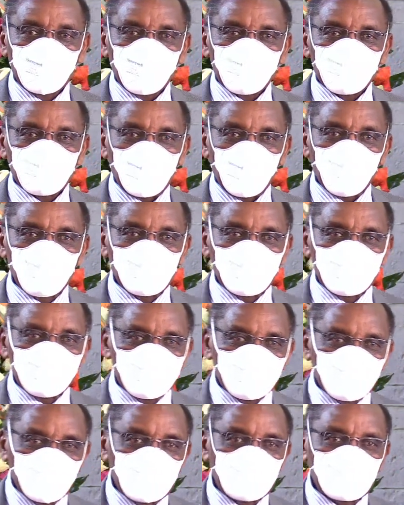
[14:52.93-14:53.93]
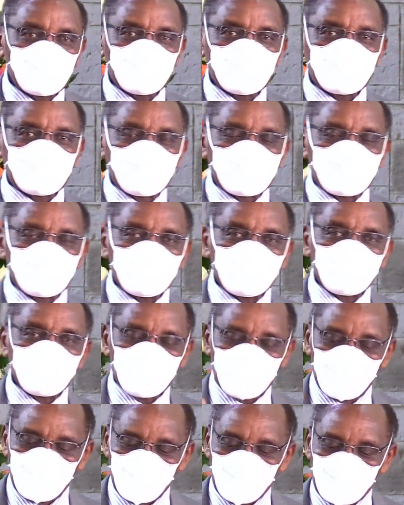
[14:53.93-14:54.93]
I would advise that
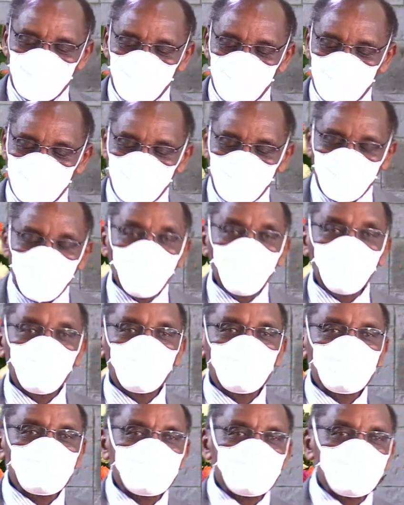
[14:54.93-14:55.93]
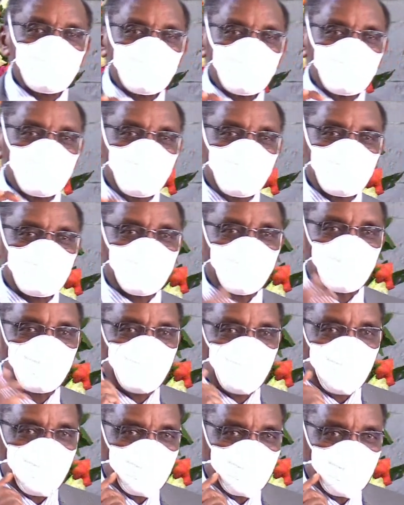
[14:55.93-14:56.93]
you always use either
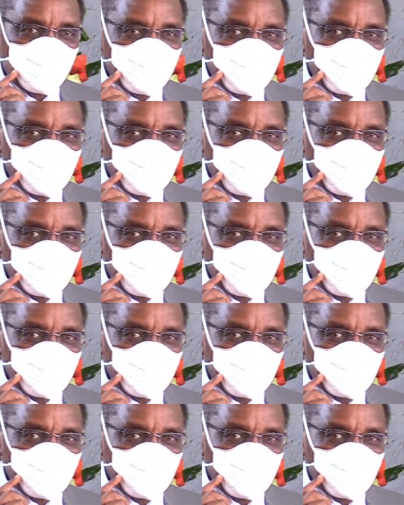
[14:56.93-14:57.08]
an